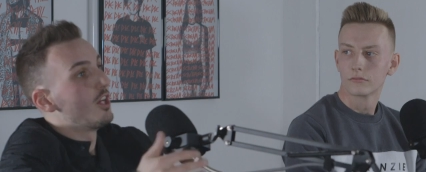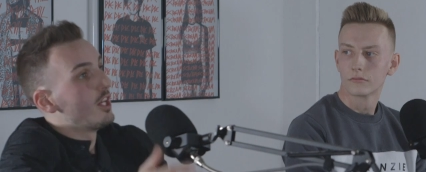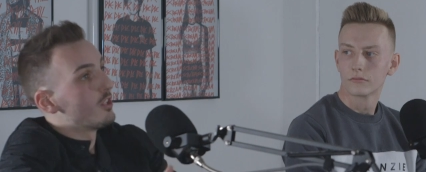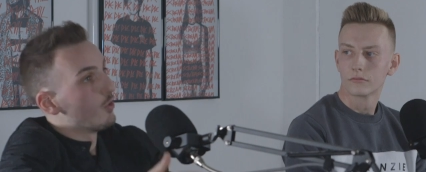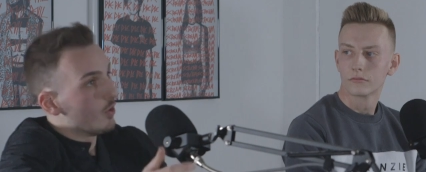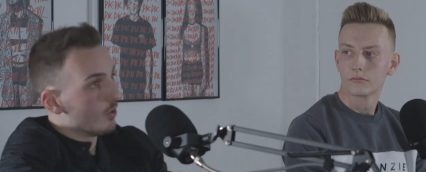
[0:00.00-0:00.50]

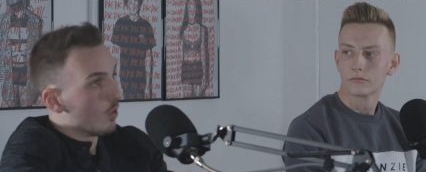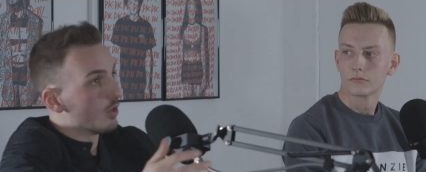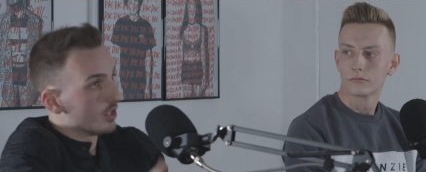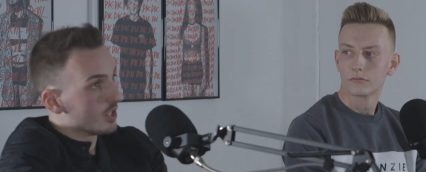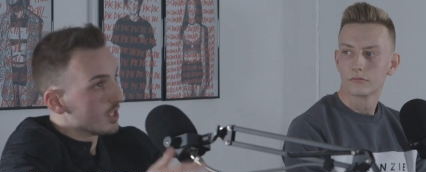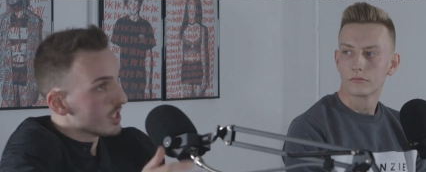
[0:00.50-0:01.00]
Speaker 1: doing orders
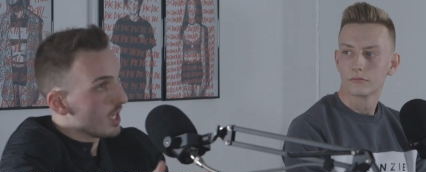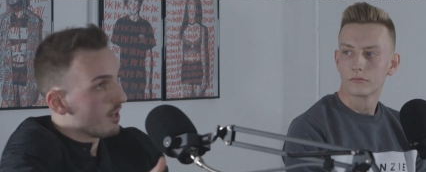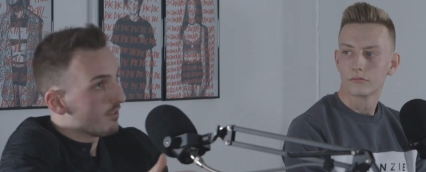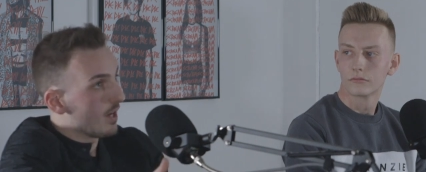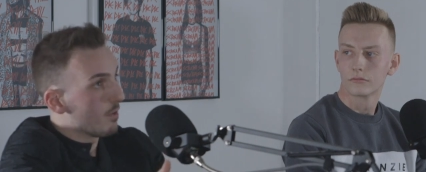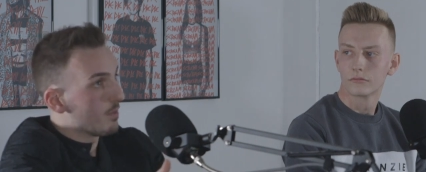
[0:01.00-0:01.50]
and stuff,
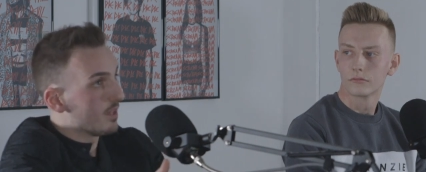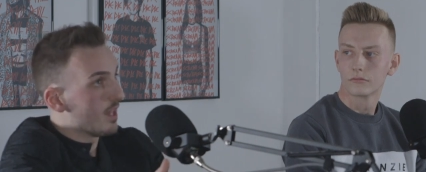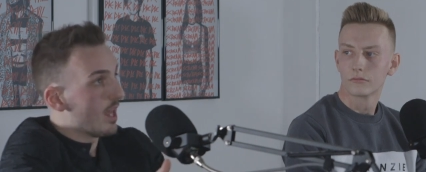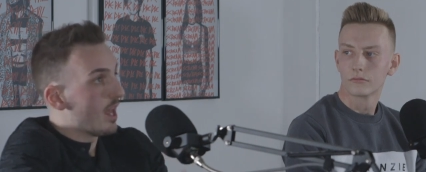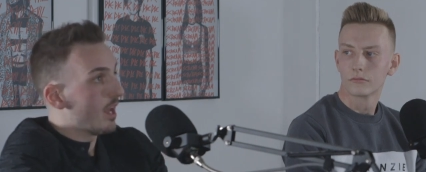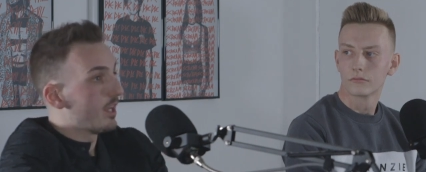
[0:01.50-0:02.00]
helping there.